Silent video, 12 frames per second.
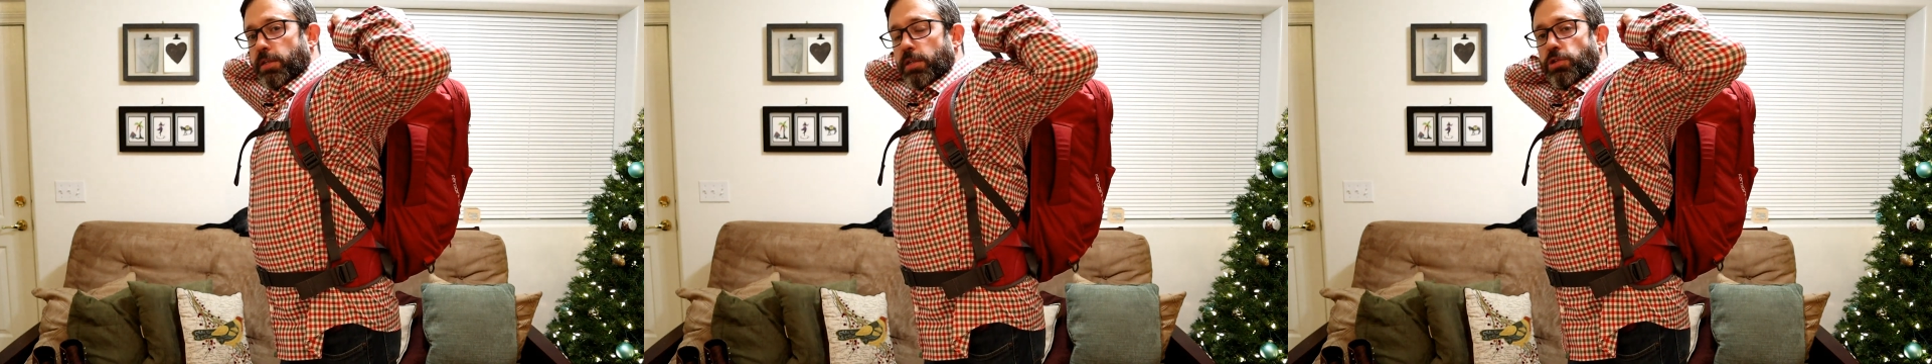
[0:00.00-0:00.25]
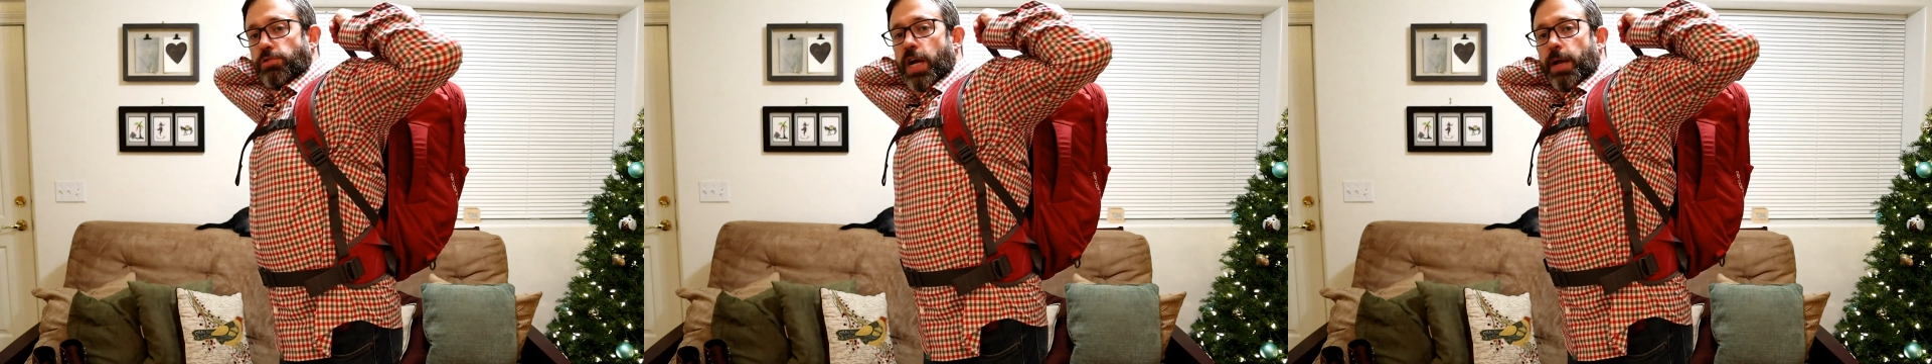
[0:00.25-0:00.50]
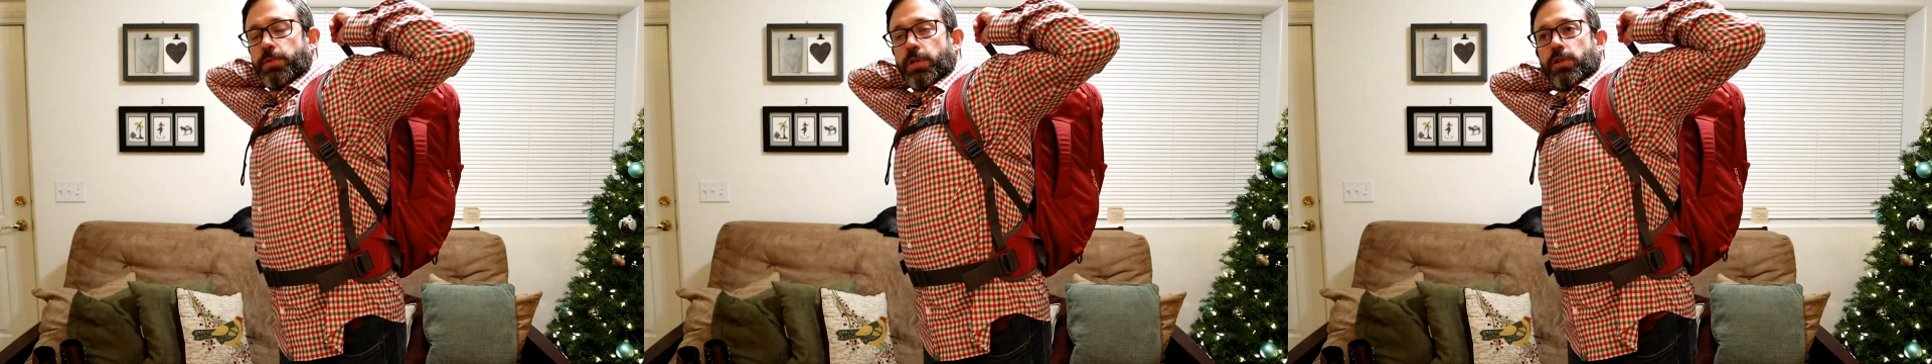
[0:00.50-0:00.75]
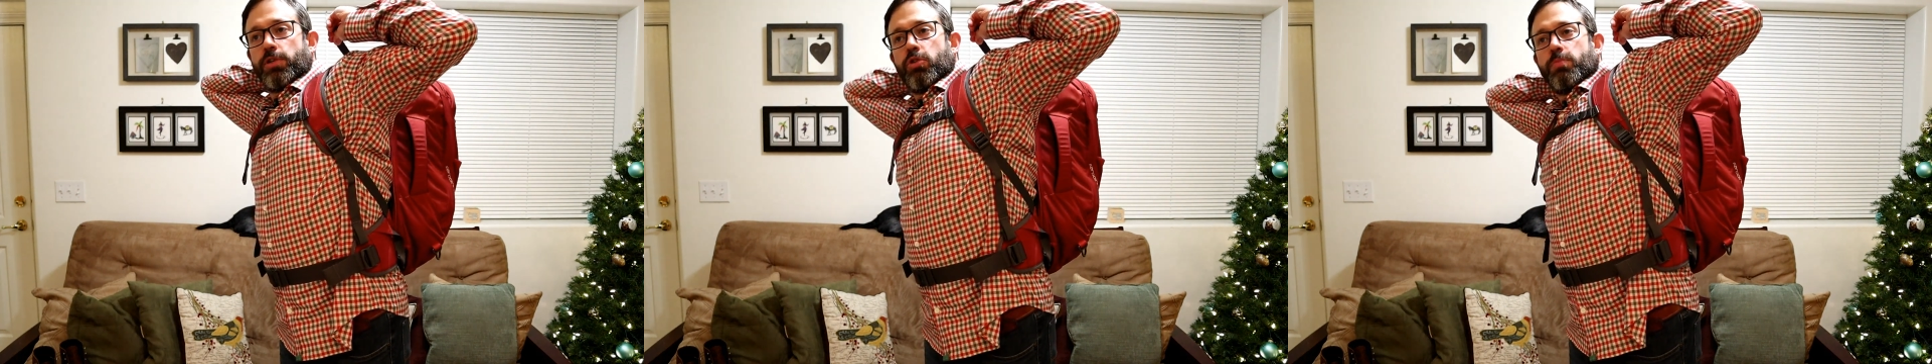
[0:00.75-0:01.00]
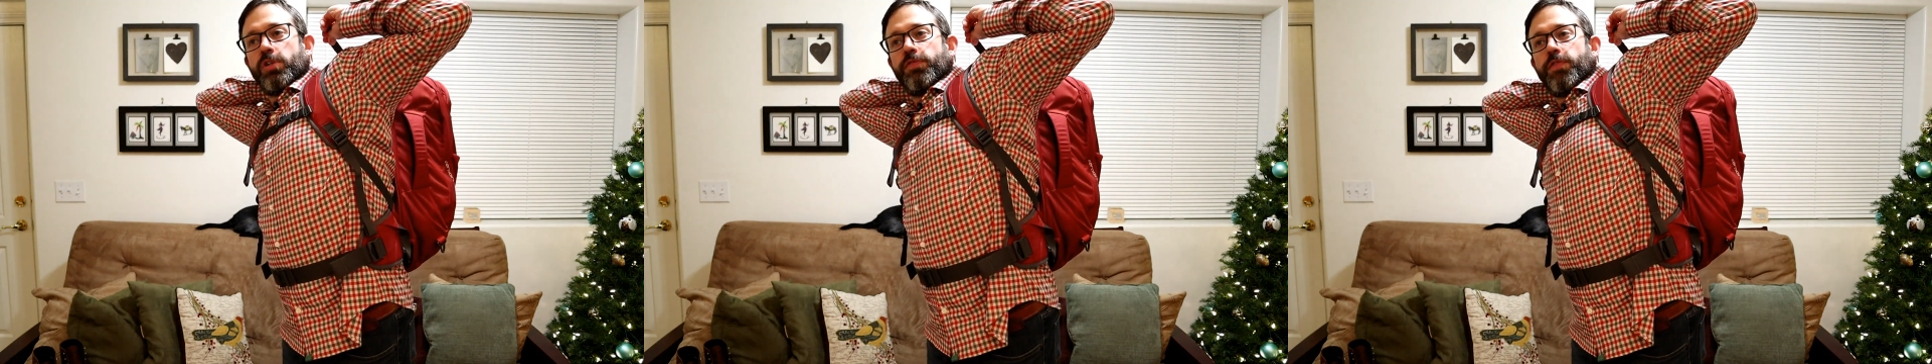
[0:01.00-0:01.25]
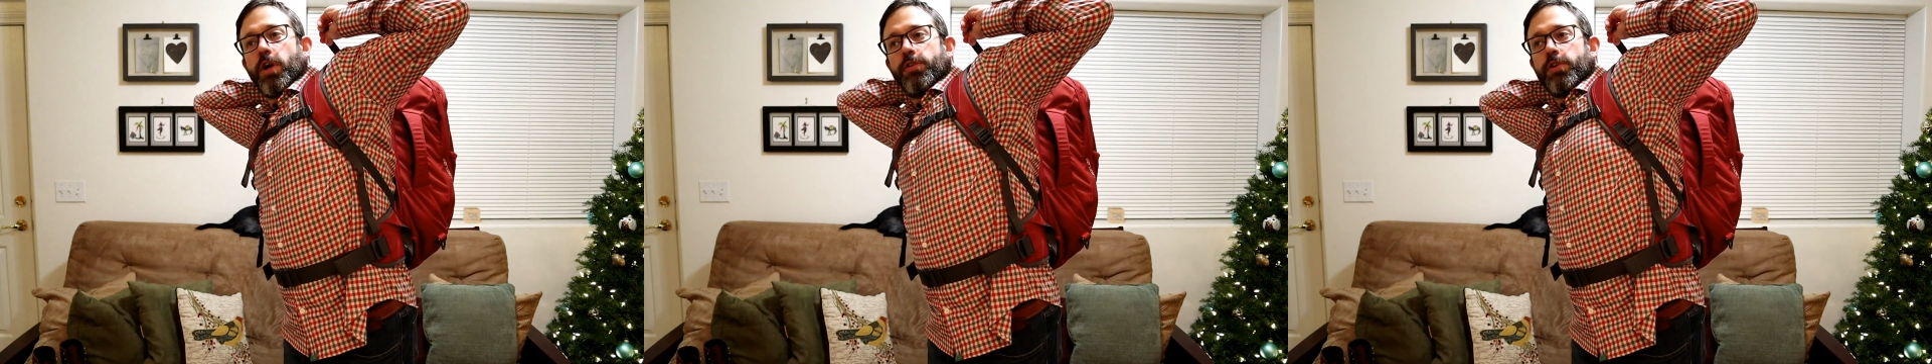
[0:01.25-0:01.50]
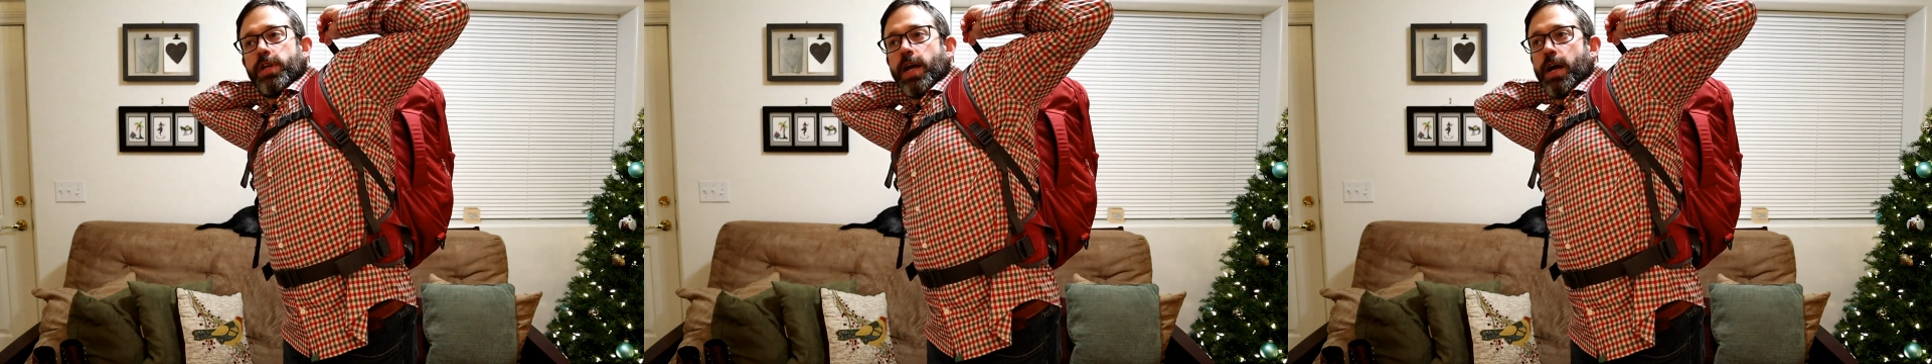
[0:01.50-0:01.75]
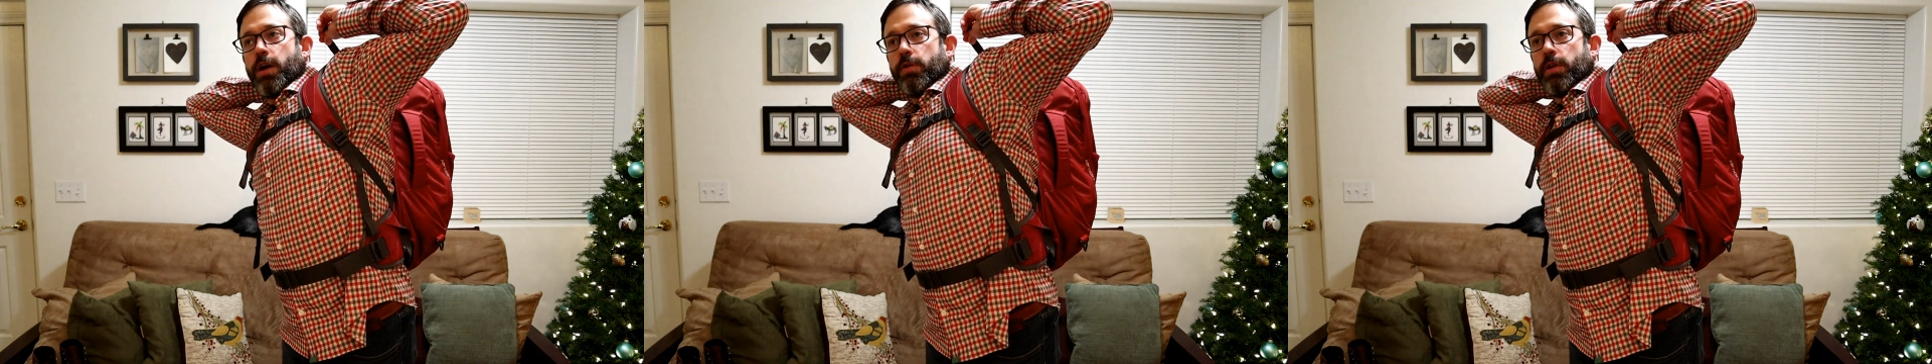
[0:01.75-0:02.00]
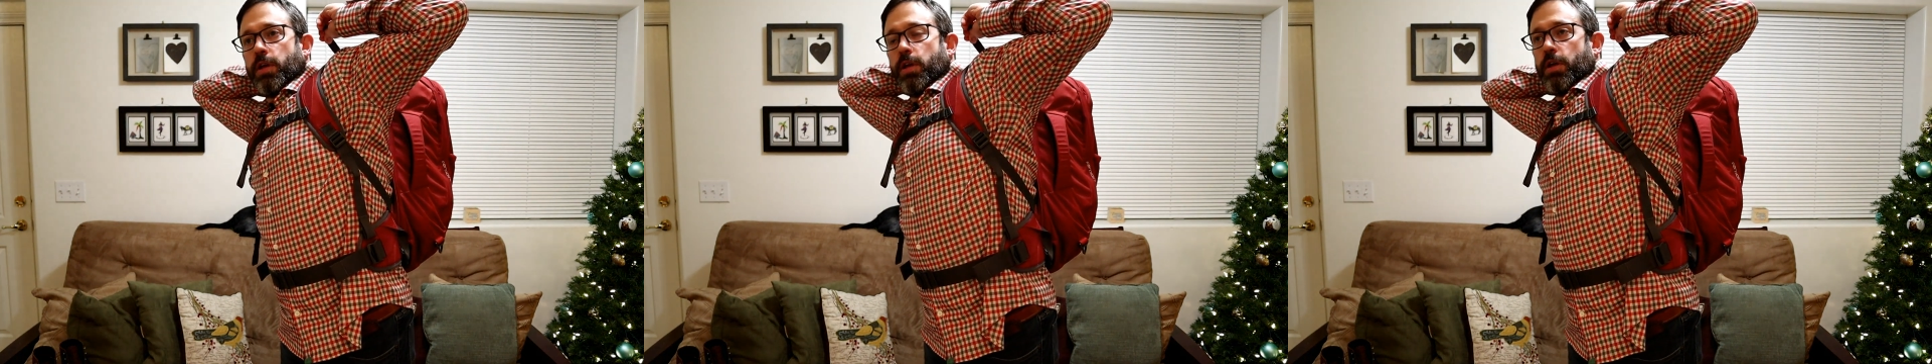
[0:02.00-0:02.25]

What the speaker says: the straps are so much farther down,